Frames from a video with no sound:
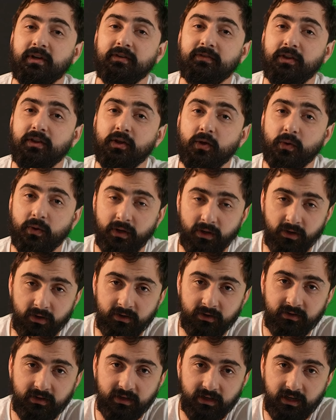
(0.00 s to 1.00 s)
everything going
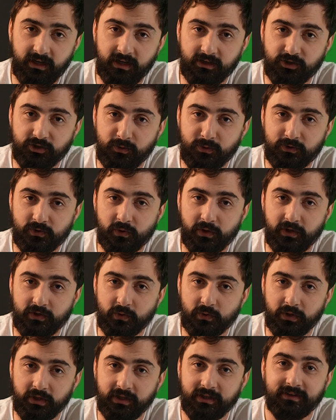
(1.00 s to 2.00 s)
on in October
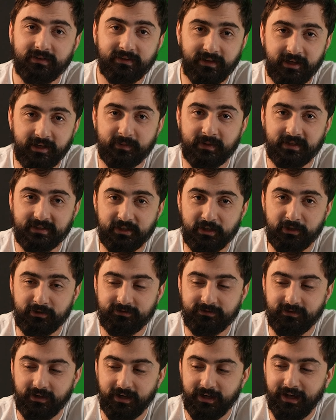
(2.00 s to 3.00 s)
2020, like
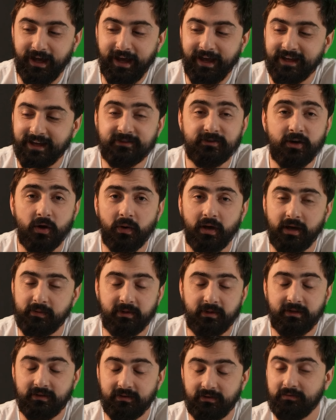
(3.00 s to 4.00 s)
myself,
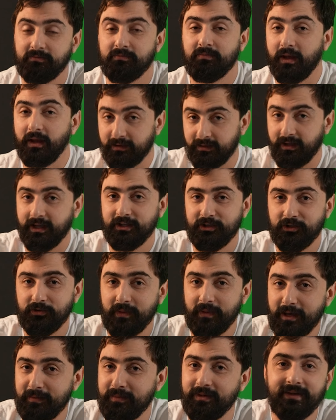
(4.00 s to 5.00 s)
like you
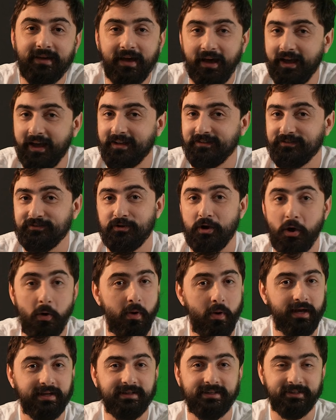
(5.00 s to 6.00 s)
maybe, I had
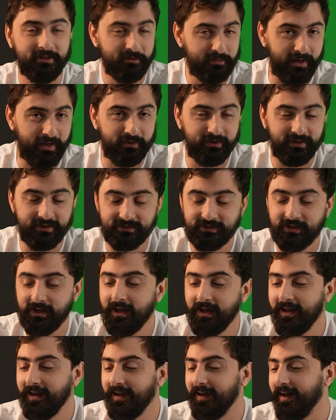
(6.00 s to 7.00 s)
no idea about this.
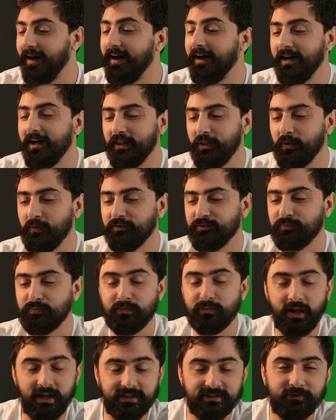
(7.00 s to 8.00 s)
There's
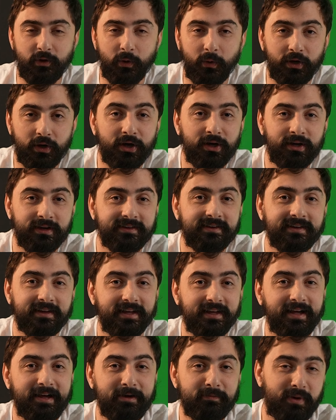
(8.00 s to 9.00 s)
lots going on.
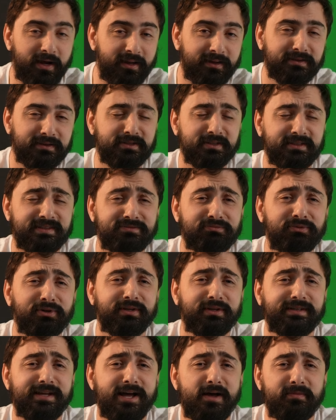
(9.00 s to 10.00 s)
Politics
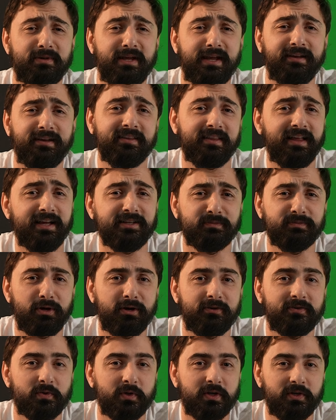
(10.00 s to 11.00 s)
really dominated the last part
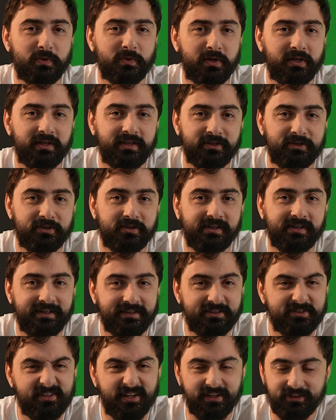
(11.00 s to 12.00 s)
of 2020 here in the
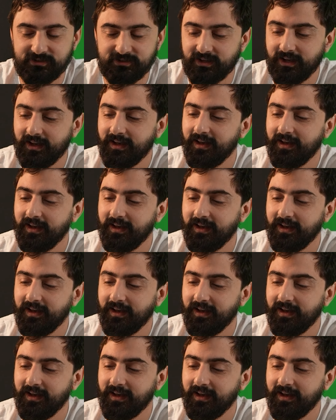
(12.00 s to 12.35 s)
United States.